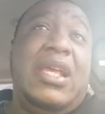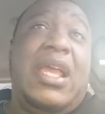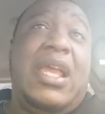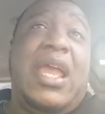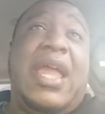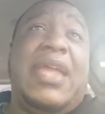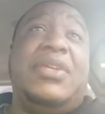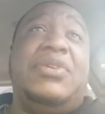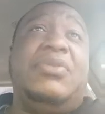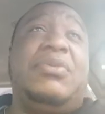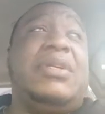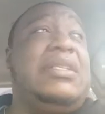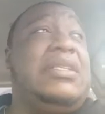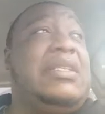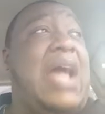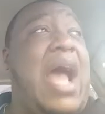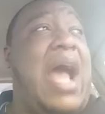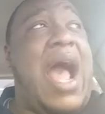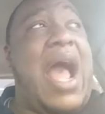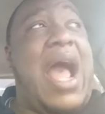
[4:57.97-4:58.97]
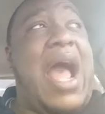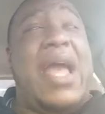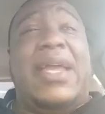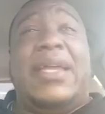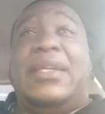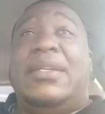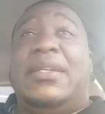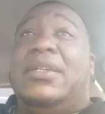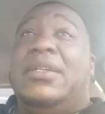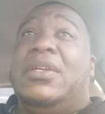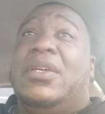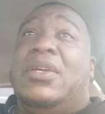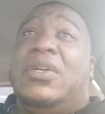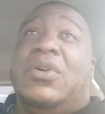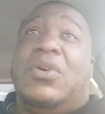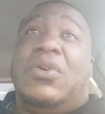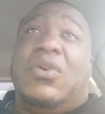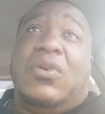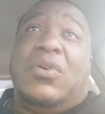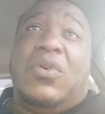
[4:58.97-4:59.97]
and you can die.
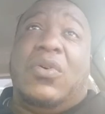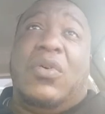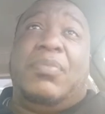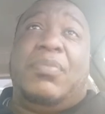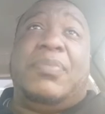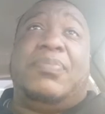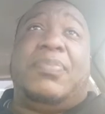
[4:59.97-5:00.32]
or be